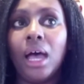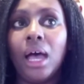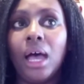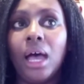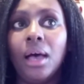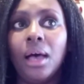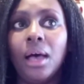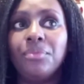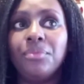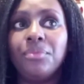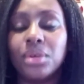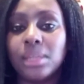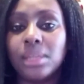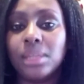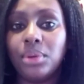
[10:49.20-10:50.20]
For
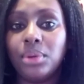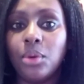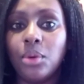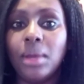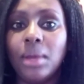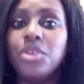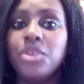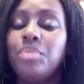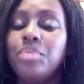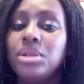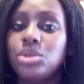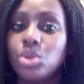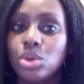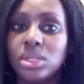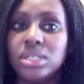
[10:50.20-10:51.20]
example, a woman, you've been
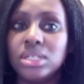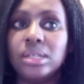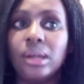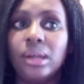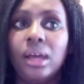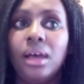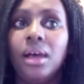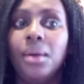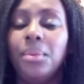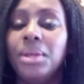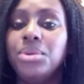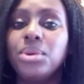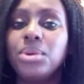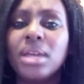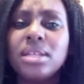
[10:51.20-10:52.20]
told when you
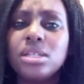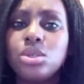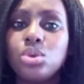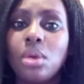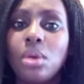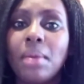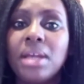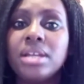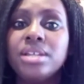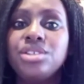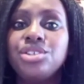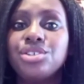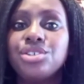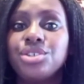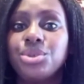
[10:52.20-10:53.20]
get into a
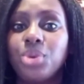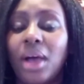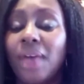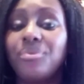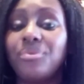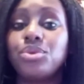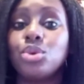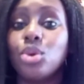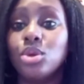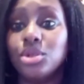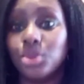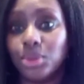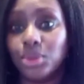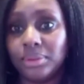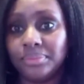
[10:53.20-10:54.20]
marriage, you have to
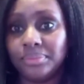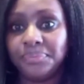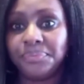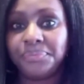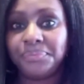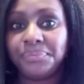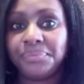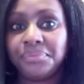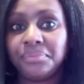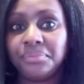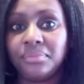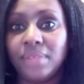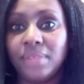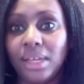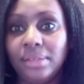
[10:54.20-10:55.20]
hold on.
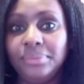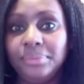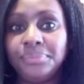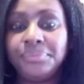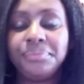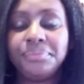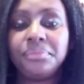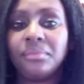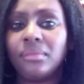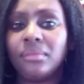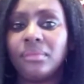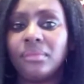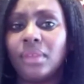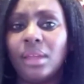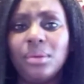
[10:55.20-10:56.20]
Yeah.
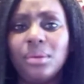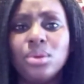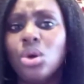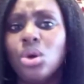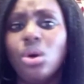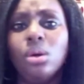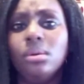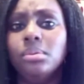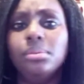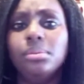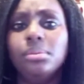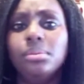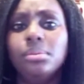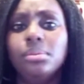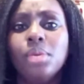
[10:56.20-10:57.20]
You know,
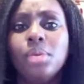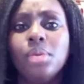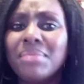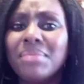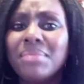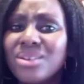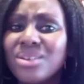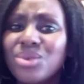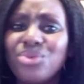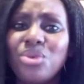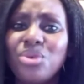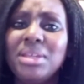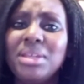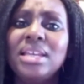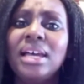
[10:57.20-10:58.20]
mwanamke ni
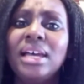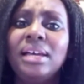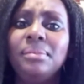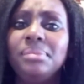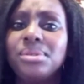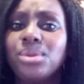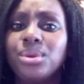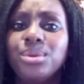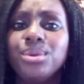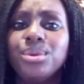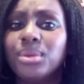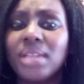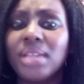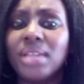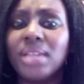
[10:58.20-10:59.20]
kuvumilia, so, you know,
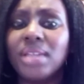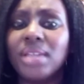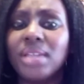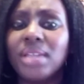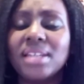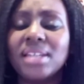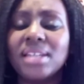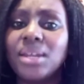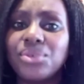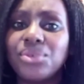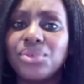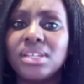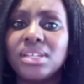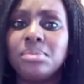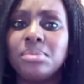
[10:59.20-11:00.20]
that kind of
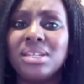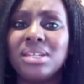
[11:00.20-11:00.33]
statement, and you're